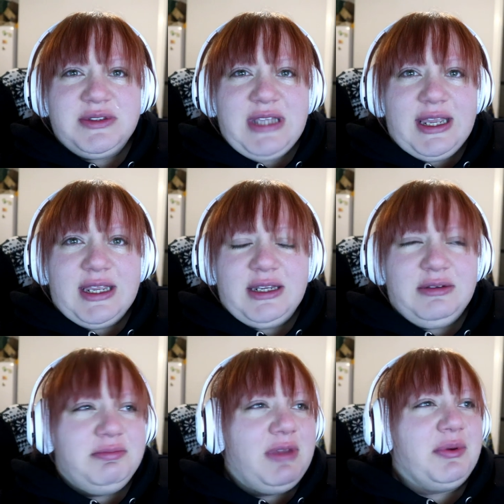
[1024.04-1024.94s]
was
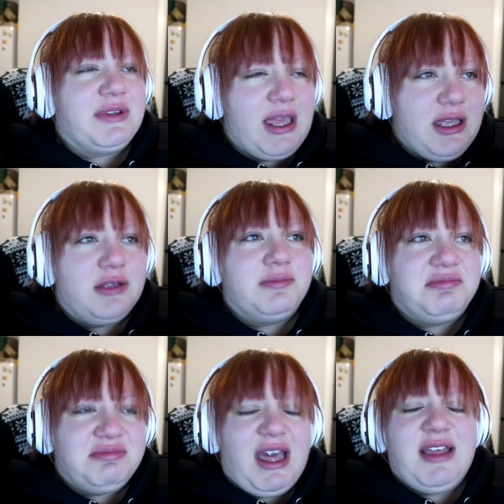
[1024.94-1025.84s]
dying, I was like,
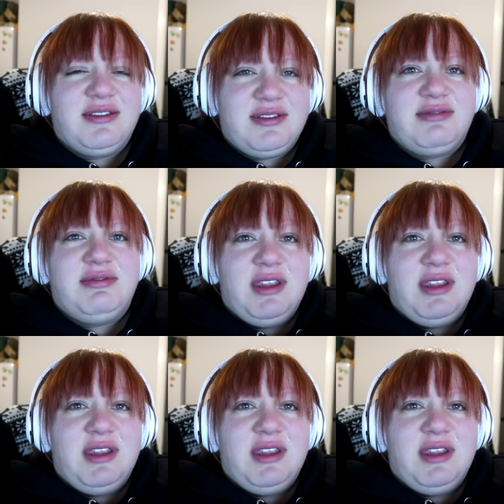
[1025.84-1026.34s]
that's